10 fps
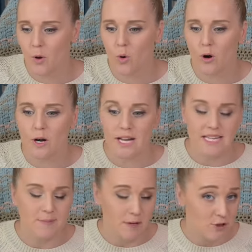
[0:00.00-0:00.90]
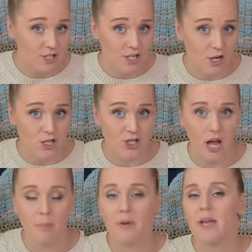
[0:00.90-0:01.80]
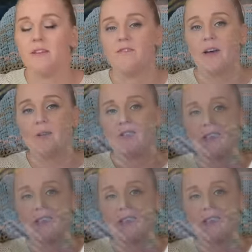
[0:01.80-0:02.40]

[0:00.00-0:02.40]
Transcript: or a specialty yarn shop and found